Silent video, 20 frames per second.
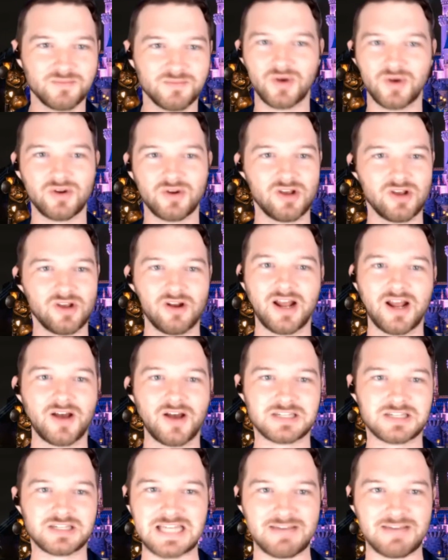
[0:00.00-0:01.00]
go to yard
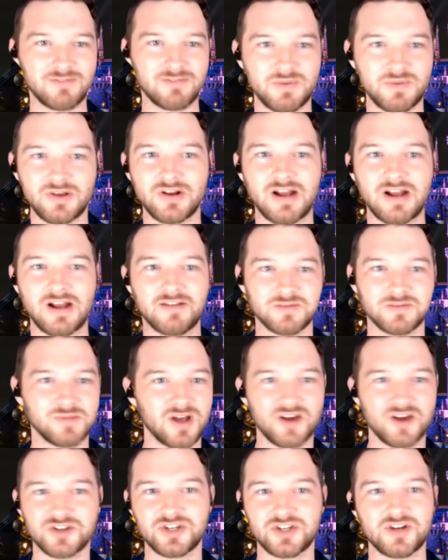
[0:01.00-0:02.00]
house and have a beer have some
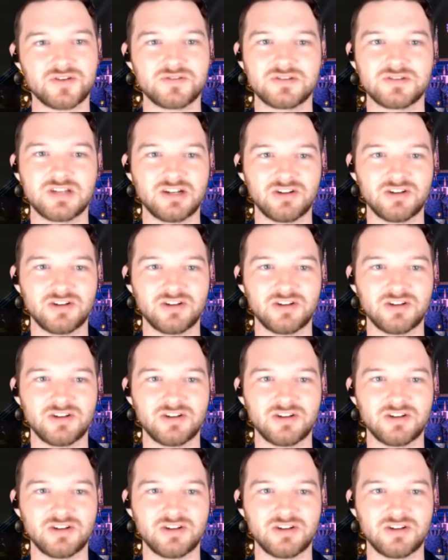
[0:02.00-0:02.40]
nachos